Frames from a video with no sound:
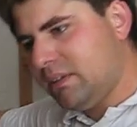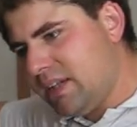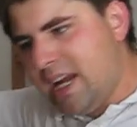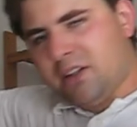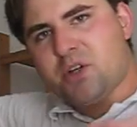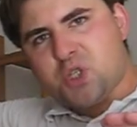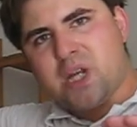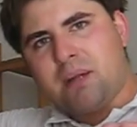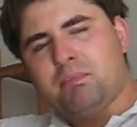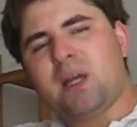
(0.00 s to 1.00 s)

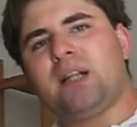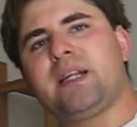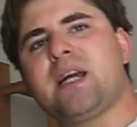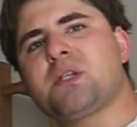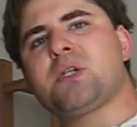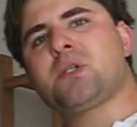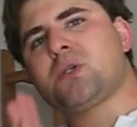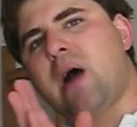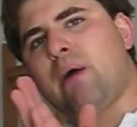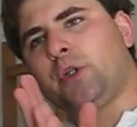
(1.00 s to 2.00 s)
intersect buildings, and
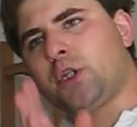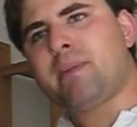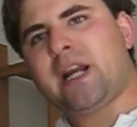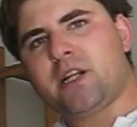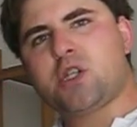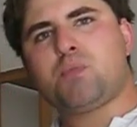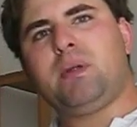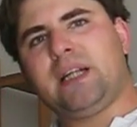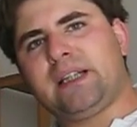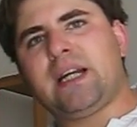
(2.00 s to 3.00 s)
so automatic
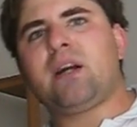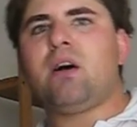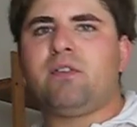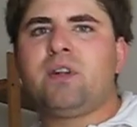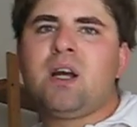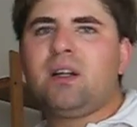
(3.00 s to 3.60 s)
splitting of